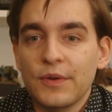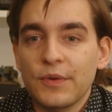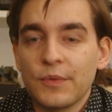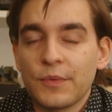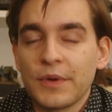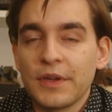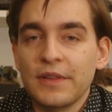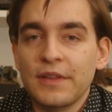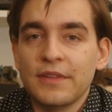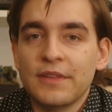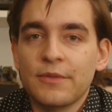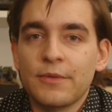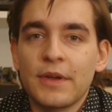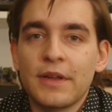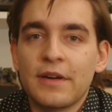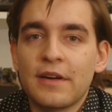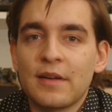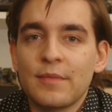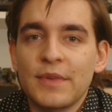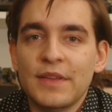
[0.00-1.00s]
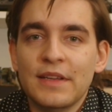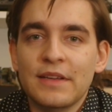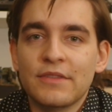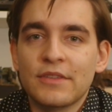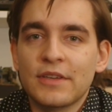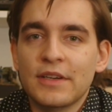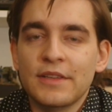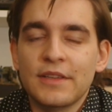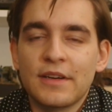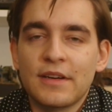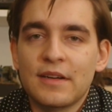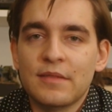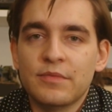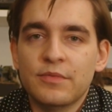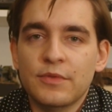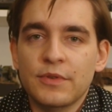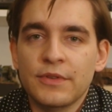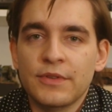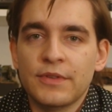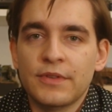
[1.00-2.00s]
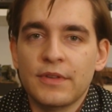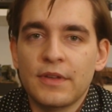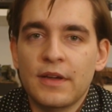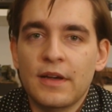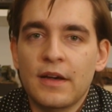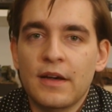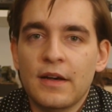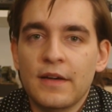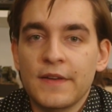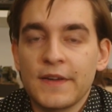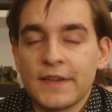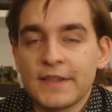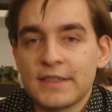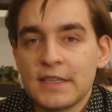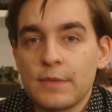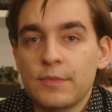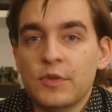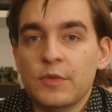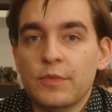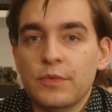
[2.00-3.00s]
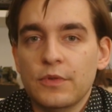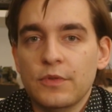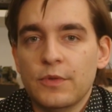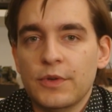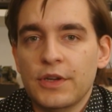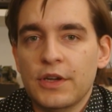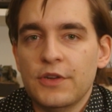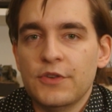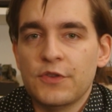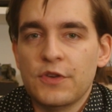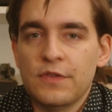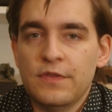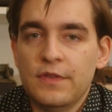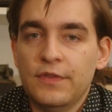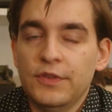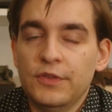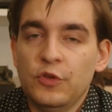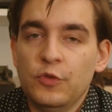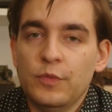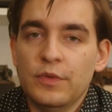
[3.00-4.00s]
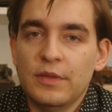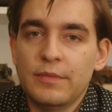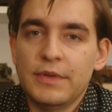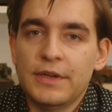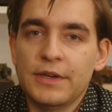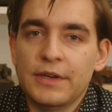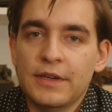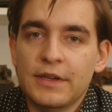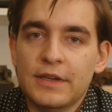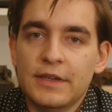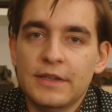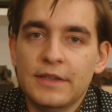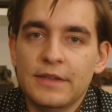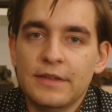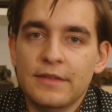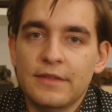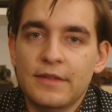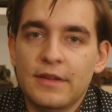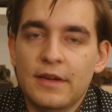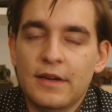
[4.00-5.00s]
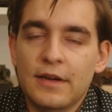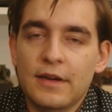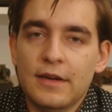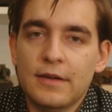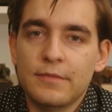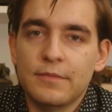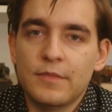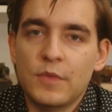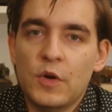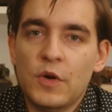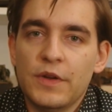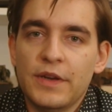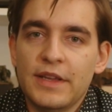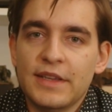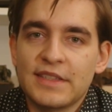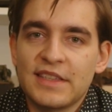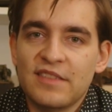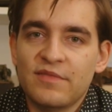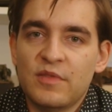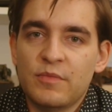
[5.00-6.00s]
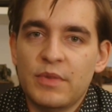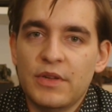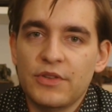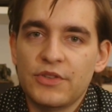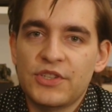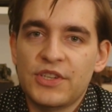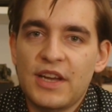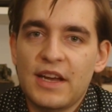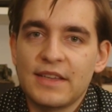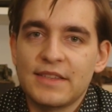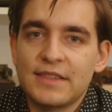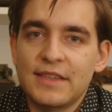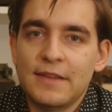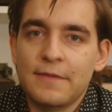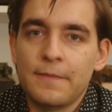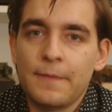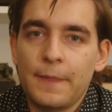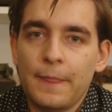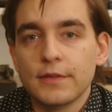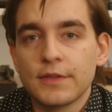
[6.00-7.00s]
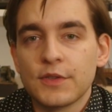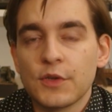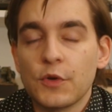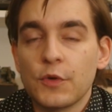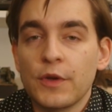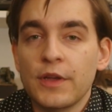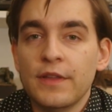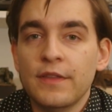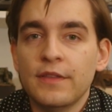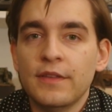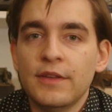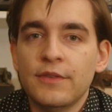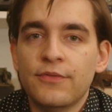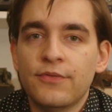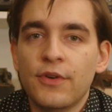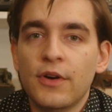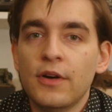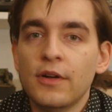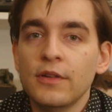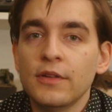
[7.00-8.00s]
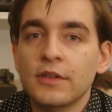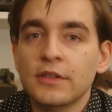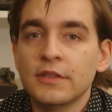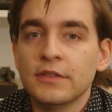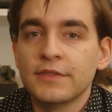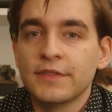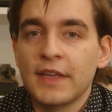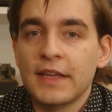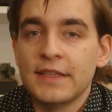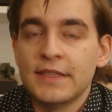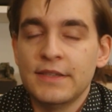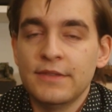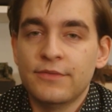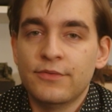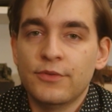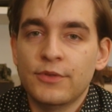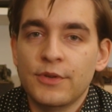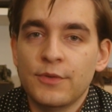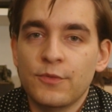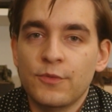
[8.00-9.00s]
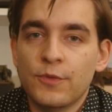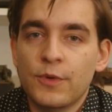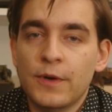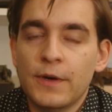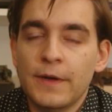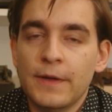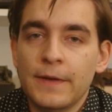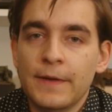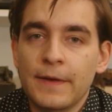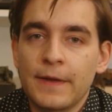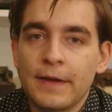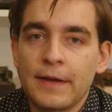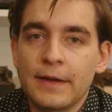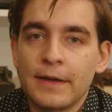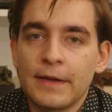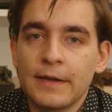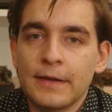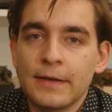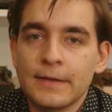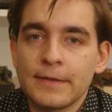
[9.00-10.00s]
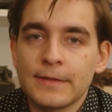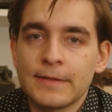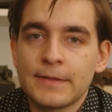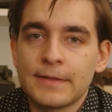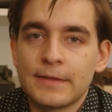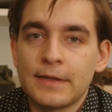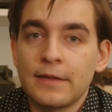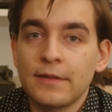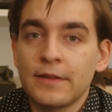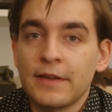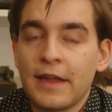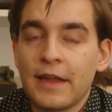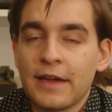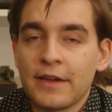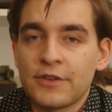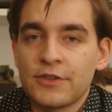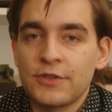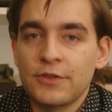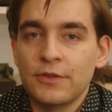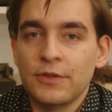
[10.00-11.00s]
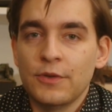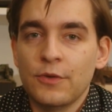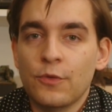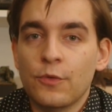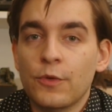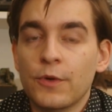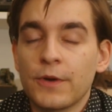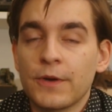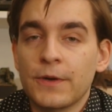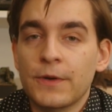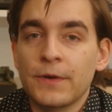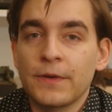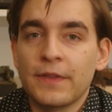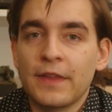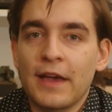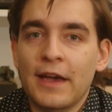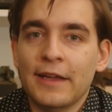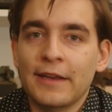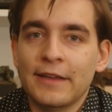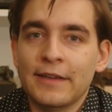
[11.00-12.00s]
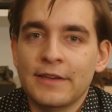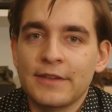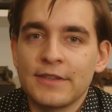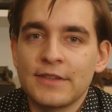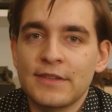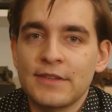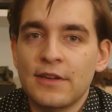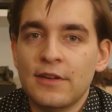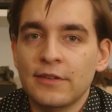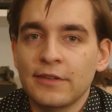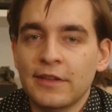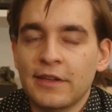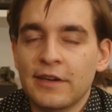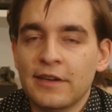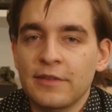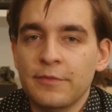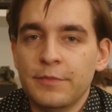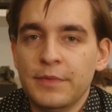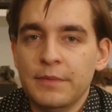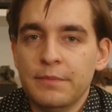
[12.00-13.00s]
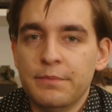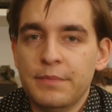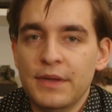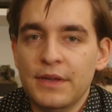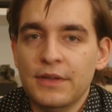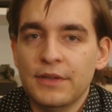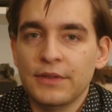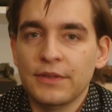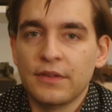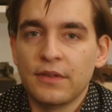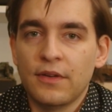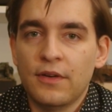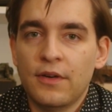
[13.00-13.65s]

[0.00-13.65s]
really the Red Army never ended up with an acceptable 152mm gun on a self-propelled chassis. So in the fall of 1941, Stalin actually ordered that an assault gun be built